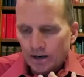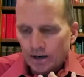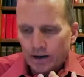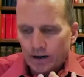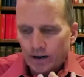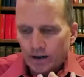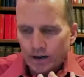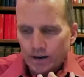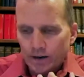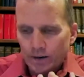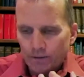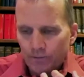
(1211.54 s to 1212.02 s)

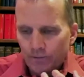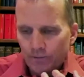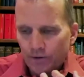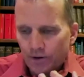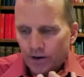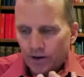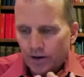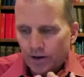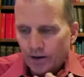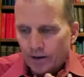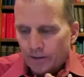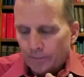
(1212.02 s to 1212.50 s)
of, uh,
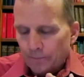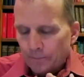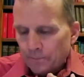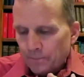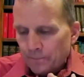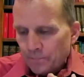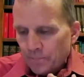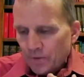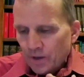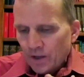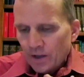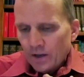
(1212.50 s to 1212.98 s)
of
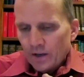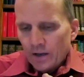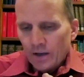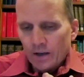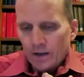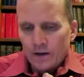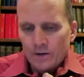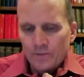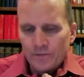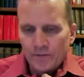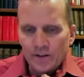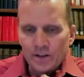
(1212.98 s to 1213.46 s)
um,
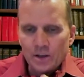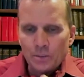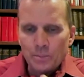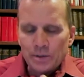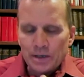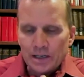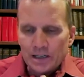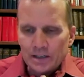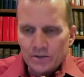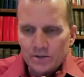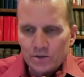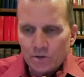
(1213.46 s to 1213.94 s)
in the
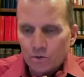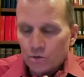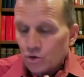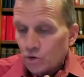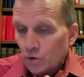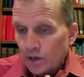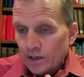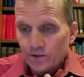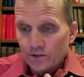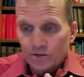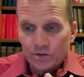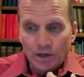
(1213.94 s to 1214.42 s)
Philippines, who
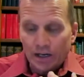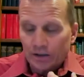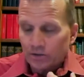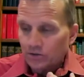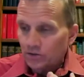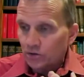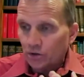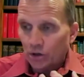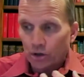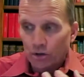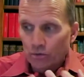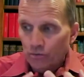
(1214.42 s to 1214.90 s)
trains
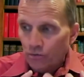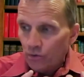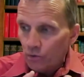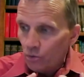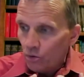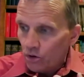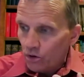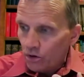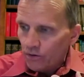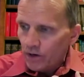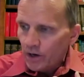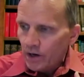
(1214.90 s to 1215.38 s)
exorcists all over the
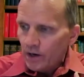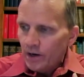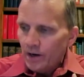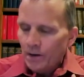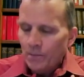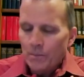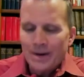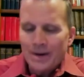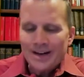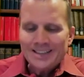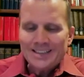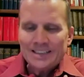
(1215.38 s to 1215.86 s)
world,
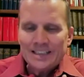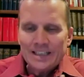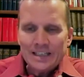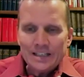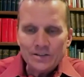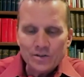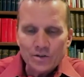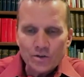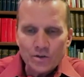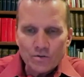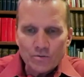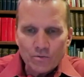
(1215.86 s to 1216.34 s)

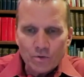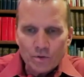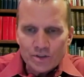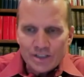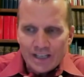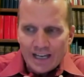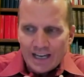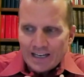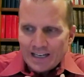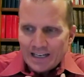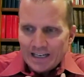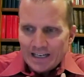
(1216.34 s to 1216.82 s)
Monsignor
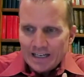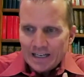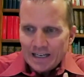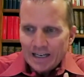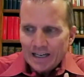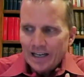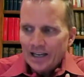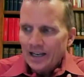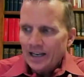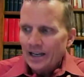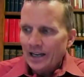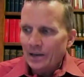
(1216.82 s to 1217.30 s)
Rossetti,
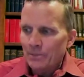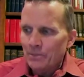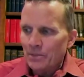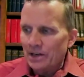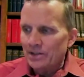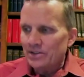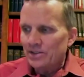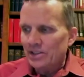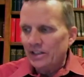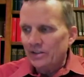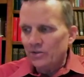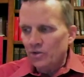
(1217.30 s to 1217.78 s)
and
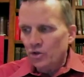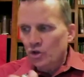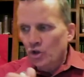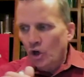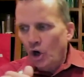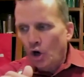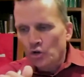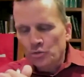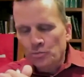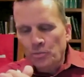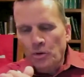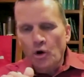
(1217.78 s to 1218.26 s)
Monsignor
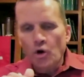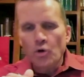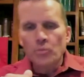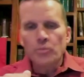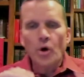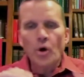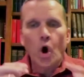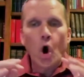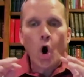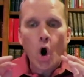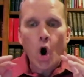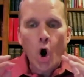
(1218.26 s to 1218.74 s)
Charles
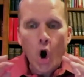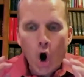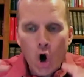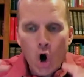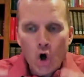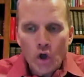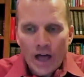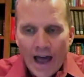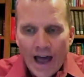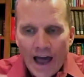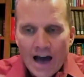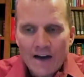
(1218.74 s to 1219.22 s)
Pope
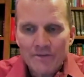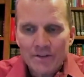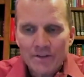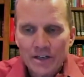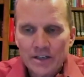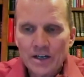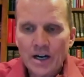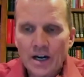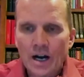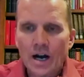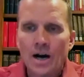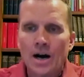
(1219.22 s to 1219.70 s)
all have
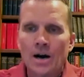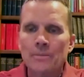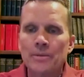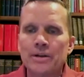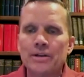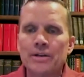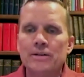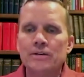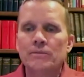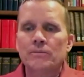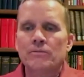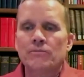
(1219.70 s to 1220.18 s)
in
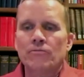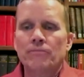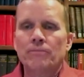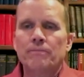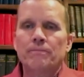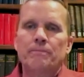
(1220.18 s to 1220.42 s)
common?